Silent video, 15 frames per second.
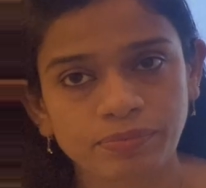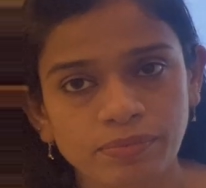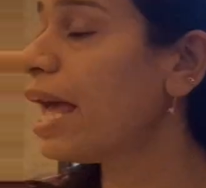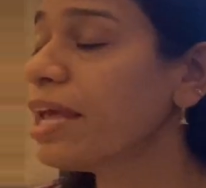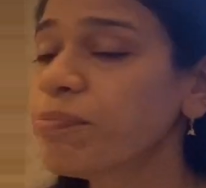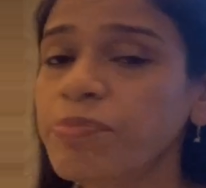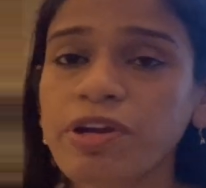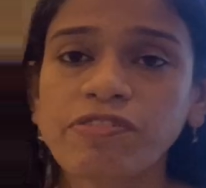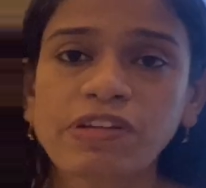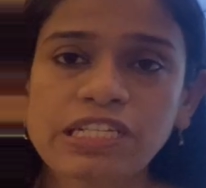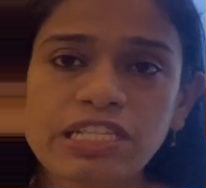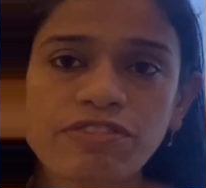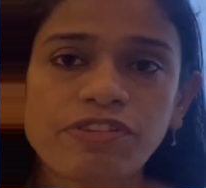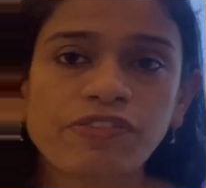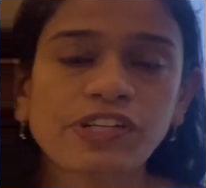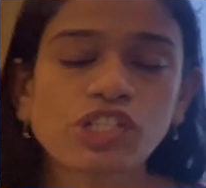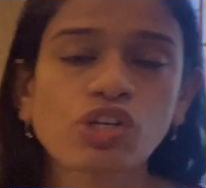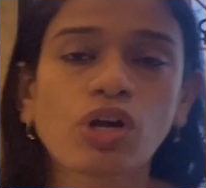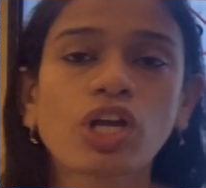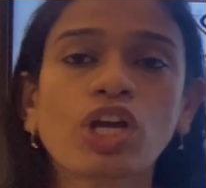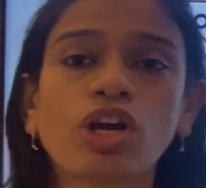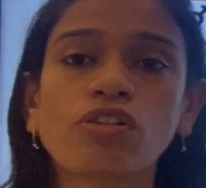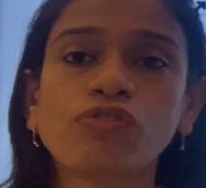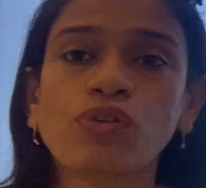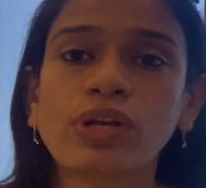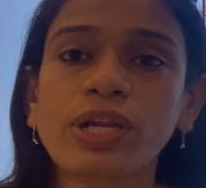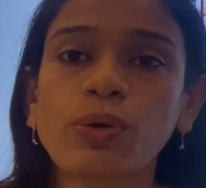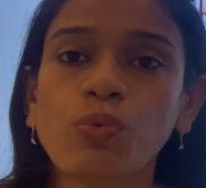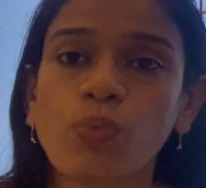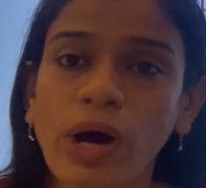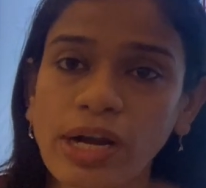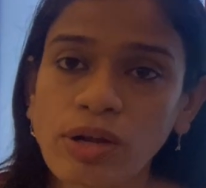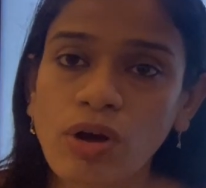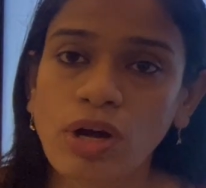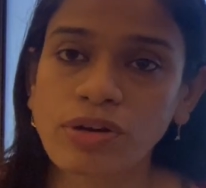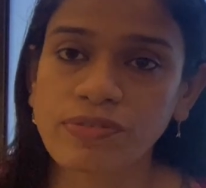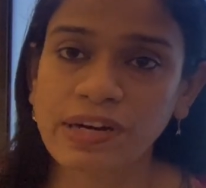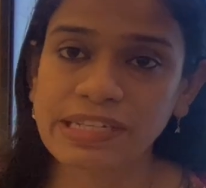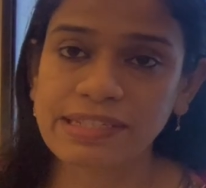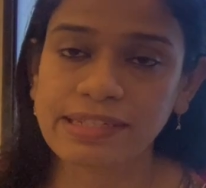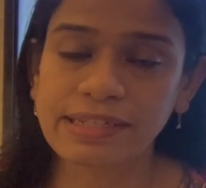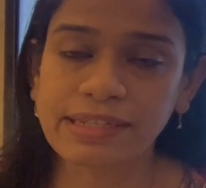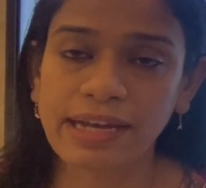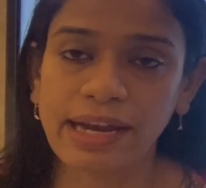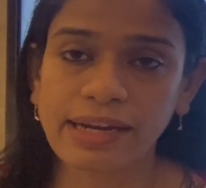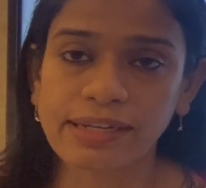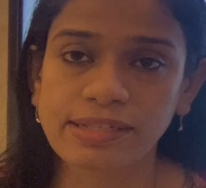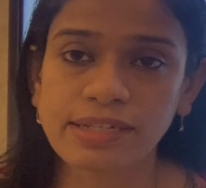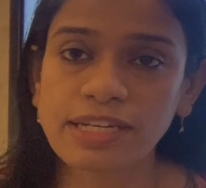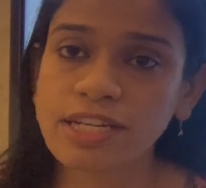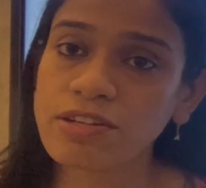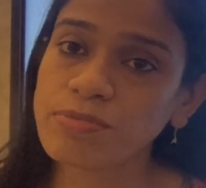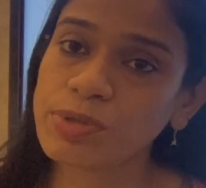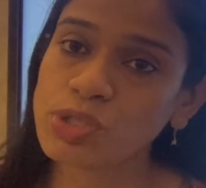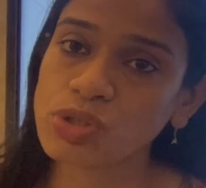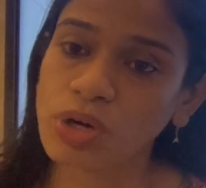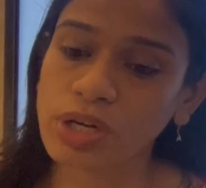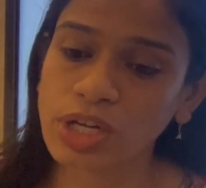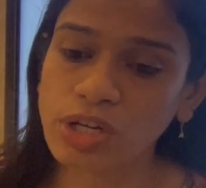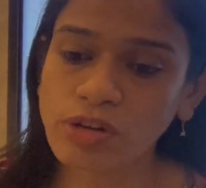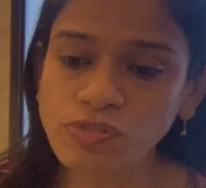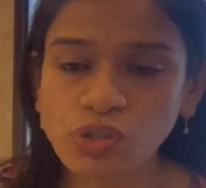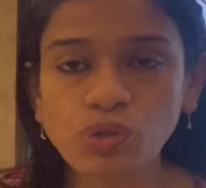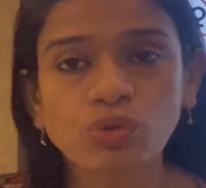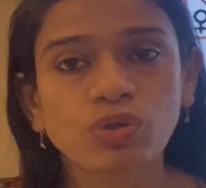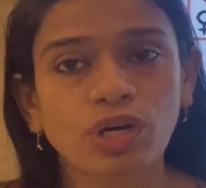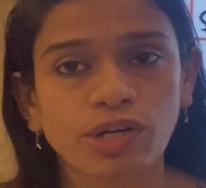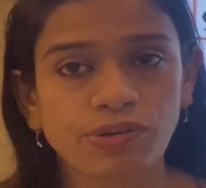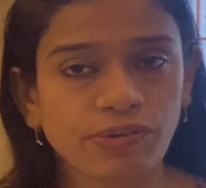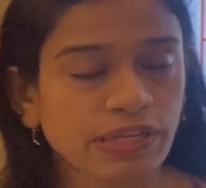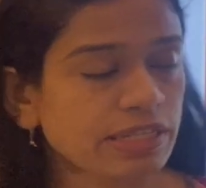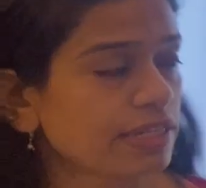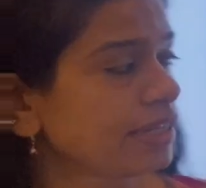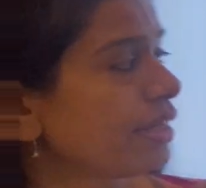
And previously we were talking of only 1 contrasting character, he will be talking of 2 contrasting